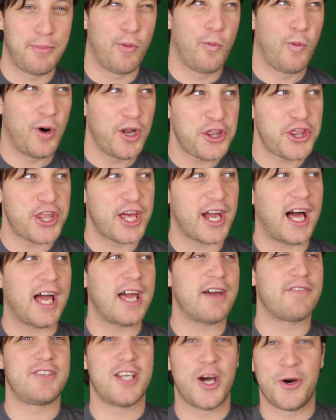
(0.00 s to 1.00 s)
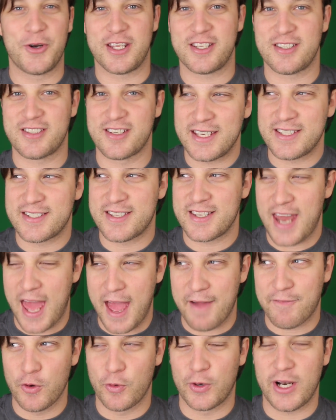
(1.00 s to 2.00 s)
but one thing I have noticed is that
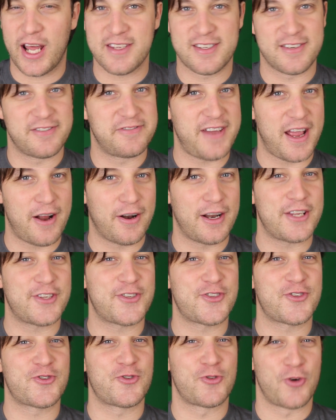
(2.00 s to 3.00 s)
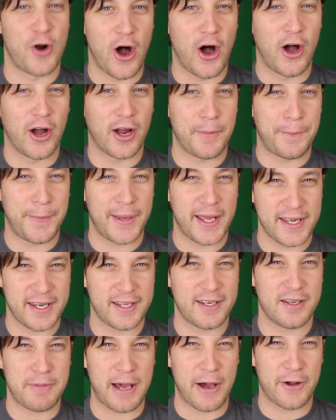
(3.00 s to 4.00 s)
everyone has a very strong
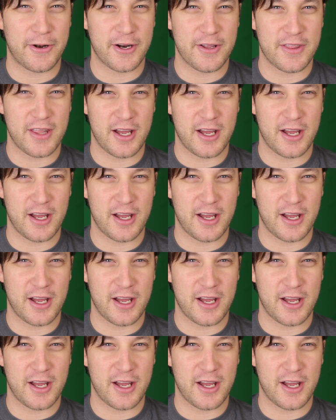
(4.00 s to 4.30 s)
opinion about her.